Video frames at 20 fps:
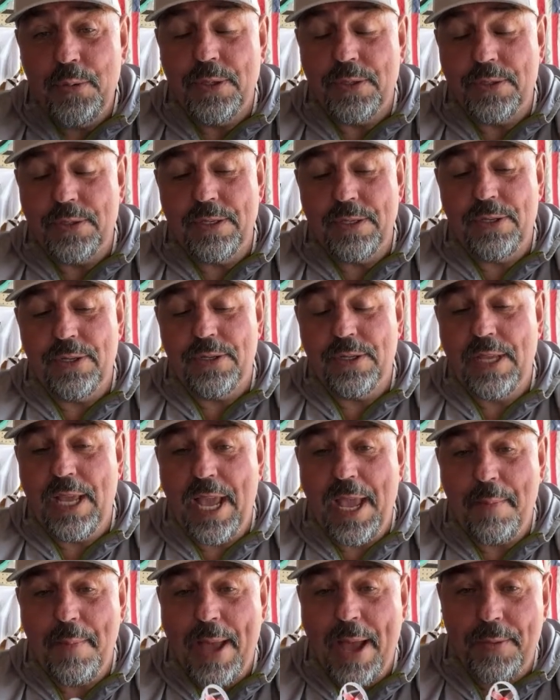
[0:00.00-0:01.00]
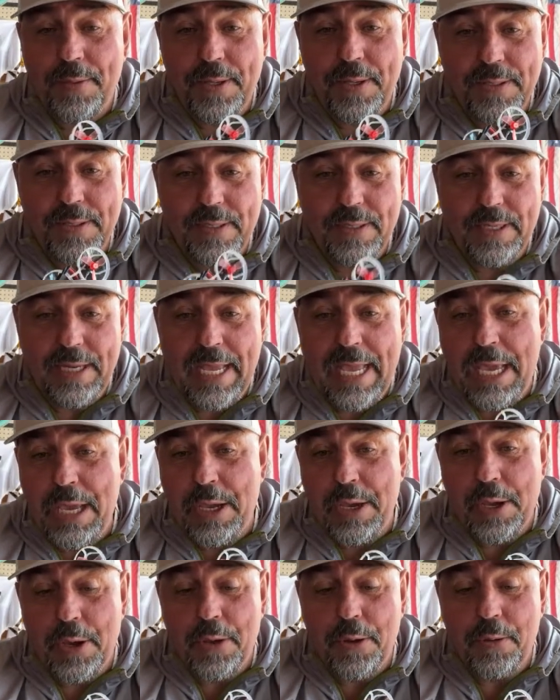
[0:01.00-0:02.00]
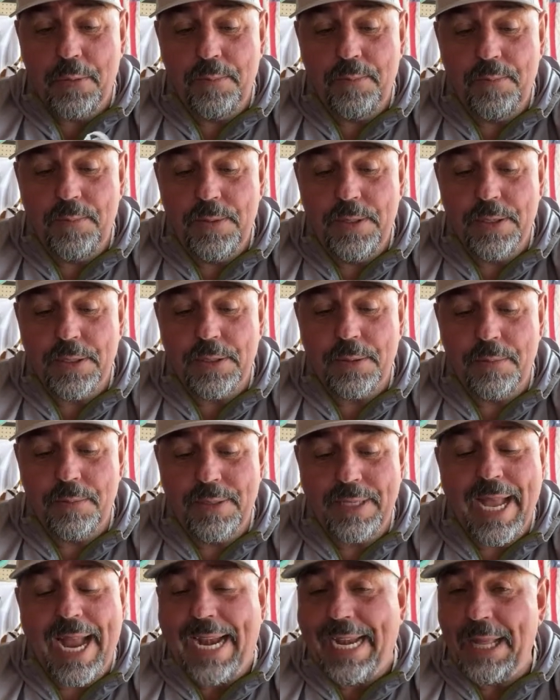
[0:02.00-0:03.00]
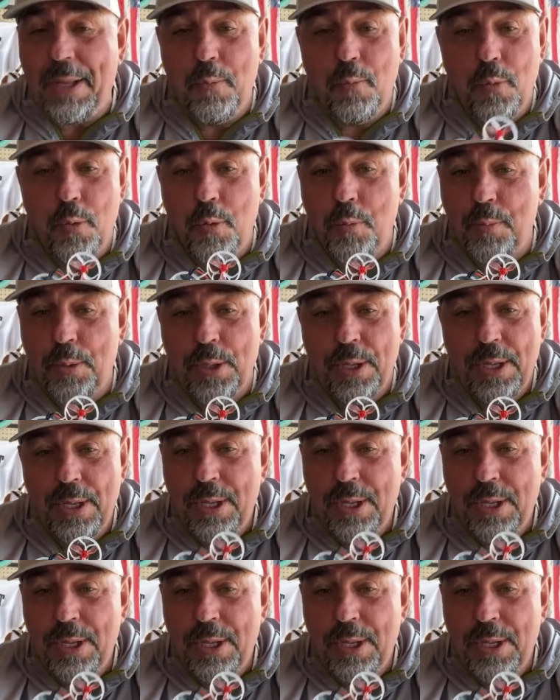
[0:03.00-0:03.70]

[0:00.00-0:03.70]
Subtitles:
this just came out, this Eco, this tiny whoop,